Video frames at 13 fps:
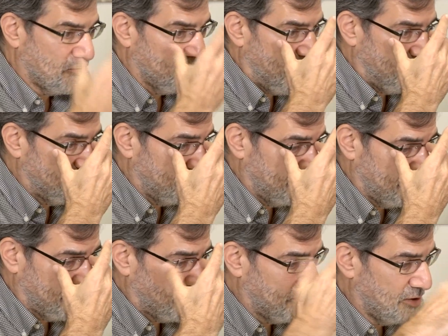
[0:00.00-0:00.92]

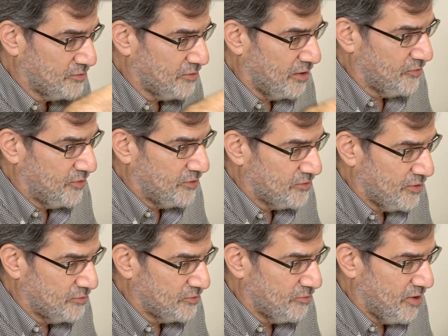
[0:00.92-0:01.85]
races and goes off in its
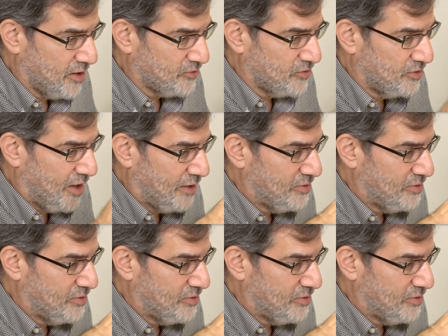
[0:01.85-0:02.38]
own direction,